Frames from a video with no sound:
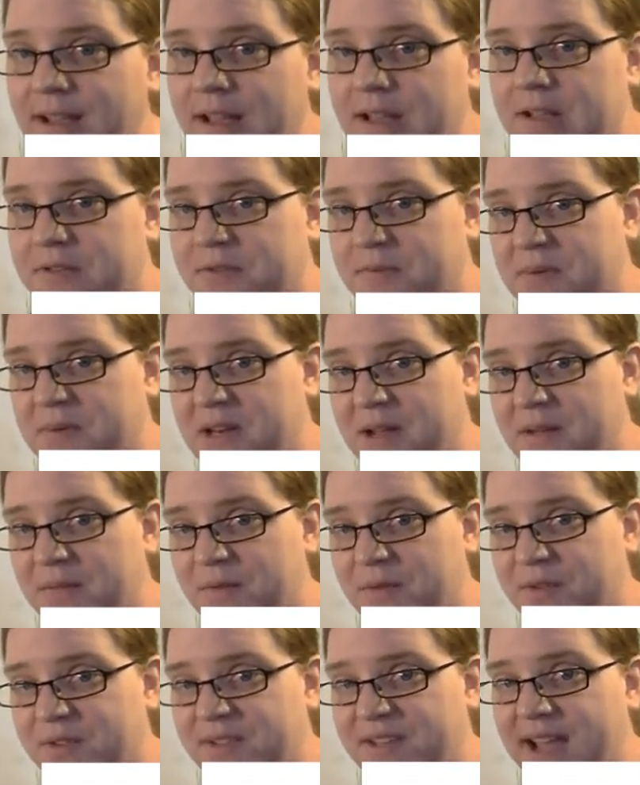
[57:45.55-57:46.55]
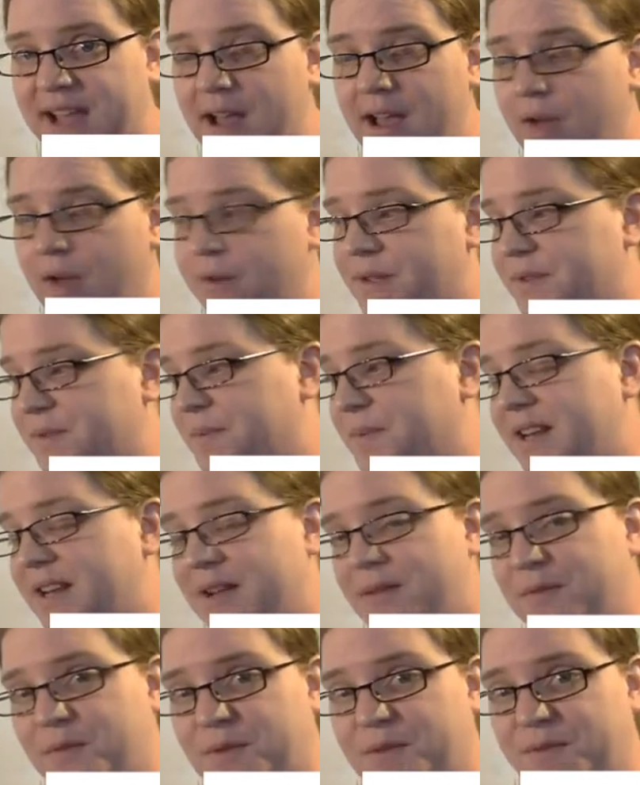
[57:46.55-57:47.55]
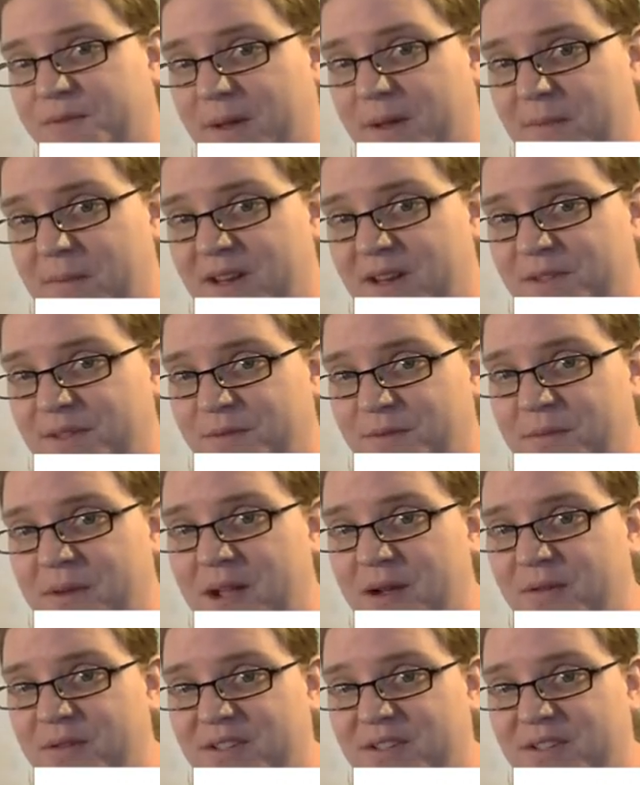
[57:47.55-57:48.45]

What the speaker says: It gives me 9 volts now, it gives me 9 volts 5 minutes from now,